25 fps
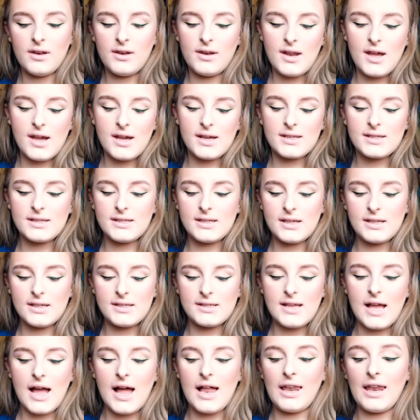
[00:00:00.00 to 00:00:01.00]
Next
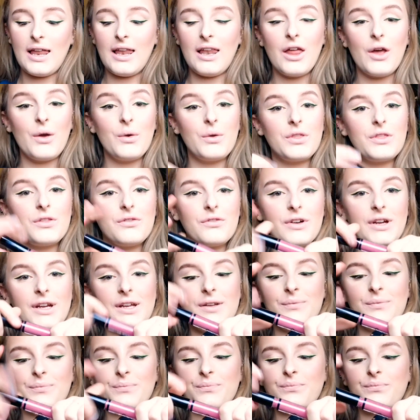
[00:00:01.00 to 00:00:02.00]
is
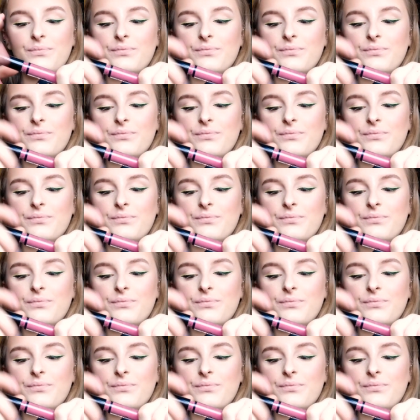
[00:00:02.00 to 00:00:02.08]
LL03.